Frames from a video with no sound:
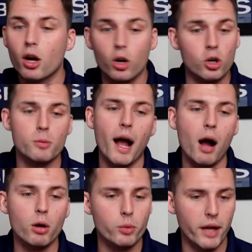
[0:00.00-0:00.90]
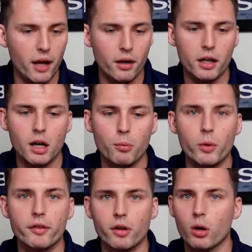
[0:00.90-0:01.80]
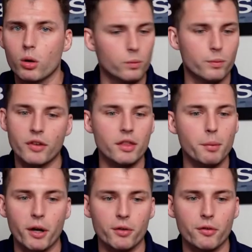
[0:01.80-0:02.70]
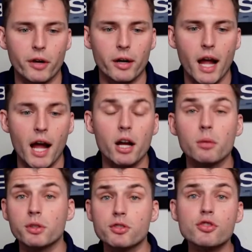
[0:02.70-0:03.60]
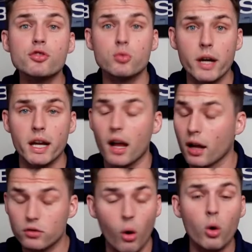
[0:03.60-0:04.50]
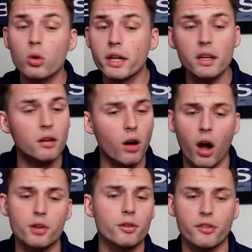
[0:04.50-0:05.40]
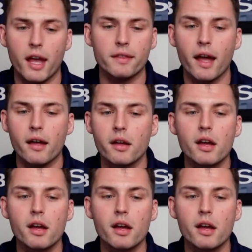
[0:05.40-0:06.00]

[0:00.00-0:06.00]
Herb Howard, we had on a couple weeks ago, said the Bears are very high on him, which is great. I totally understand that.